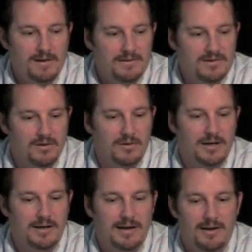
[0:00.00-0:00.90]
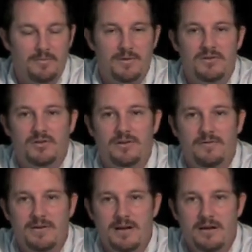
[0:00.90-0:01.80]
So I hope you enjoyed the
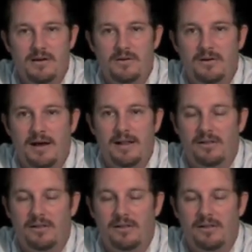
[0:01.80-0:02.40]
video.